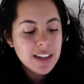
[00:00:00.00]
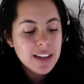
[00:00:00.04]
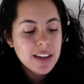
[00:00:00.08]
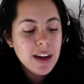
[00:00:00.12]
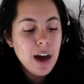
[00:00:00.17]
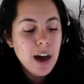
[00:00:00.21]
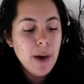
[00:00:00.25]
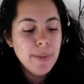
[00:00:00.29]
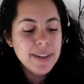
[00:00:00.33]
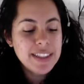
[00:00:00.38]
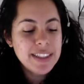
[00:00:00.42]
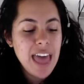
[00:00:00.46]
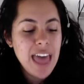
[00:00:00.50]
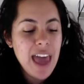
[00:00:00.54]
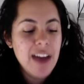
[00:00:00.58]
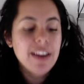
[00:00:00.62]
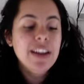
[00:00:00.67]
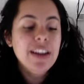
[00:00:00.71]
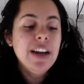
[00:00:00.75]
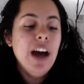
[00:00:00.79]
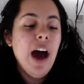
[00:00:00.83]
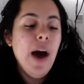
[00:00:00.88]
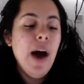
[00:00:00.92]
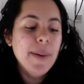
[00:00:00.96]
Almost there.
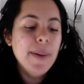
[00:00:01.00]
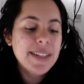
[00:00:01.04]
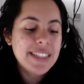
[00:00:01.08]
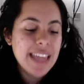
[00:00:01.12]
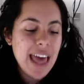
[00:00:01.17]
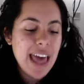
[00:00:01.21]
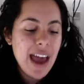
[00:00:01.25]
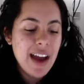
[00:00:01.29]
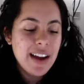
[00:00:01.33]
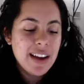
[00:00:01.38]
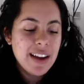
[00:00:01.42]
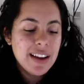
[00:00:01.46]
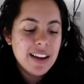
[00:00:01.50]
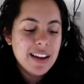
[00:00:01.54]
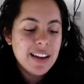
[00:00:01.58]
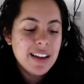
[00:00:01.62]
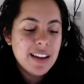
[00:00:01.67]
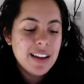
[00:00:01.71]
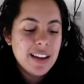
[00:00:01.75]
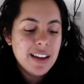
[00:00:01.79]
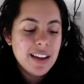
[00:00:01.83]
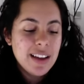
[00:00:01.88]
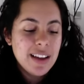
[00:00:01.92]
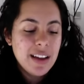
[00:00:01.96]

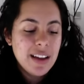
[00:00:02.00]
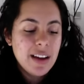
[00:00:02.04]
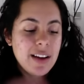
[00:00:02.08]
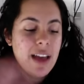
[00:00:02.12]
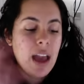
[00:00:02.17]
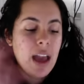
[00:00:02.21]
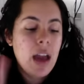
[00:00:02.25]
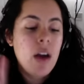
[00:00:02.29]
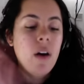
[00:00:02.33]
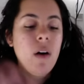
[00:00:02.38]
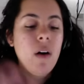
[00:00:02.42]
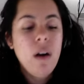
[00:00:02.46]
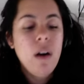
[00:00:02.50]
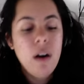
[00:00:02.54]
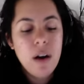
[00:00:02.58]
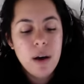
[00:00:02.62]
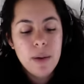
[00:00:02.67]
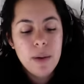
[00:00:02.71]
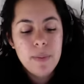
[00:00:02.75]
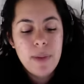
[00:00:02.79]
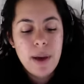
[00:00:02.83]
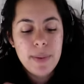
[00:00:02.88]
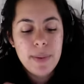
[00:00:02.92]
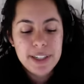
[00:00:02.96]
Okay. Oh,
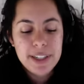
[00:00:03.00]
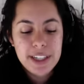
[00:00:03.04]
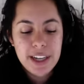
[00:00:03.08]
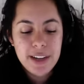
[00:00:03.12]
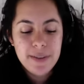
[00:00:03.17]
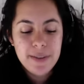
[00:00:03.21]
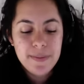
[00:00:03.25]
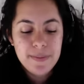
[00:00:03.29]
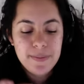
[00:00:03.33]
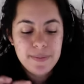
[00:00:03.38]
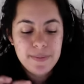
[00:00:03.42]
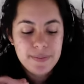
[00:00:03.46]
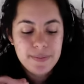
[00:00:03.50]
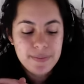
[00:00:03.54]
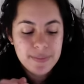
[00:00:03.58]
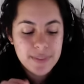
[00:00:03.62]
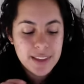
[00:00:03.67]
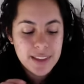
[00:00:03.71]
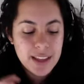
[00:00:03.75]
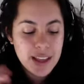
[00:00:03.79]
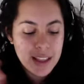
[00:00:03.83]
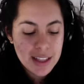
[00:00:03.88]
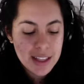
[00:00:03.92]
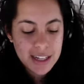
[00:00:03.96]
publish it.
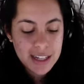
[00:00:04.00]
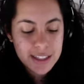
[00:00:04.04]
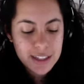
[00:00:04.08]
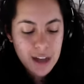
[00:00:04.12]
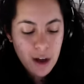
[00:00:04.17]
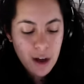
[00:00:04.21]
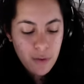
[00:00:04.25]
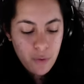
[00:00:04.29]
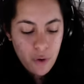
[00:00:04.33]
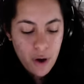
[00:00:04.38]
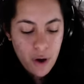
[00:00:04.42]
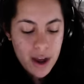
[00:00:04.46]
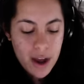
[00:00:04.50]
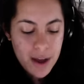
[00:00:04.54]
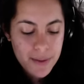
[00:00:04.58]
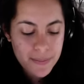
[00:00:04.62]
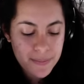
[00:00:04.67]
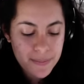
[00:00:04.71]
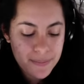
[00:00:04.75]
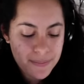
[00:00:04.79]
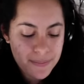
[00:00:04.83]
Let's go for it.